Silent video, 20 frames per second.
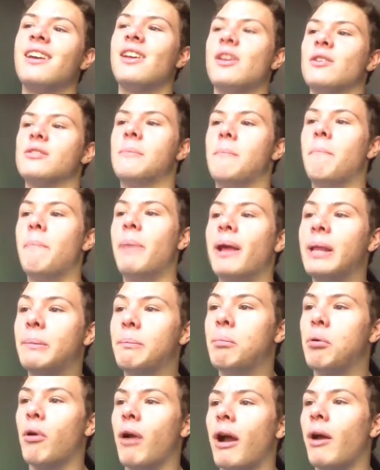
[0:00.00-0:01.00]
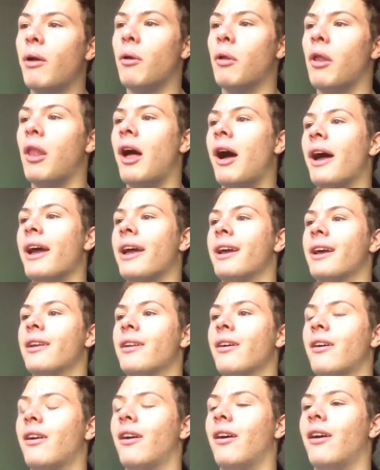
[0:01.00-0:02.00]
He's a big proud
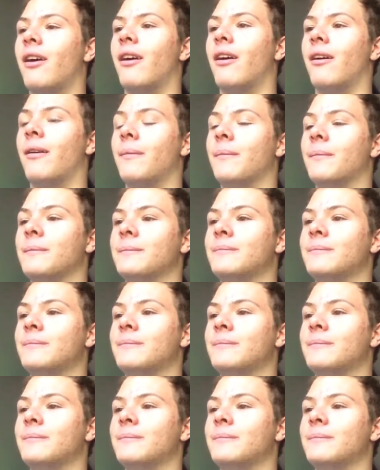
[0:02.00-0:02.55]
lion. I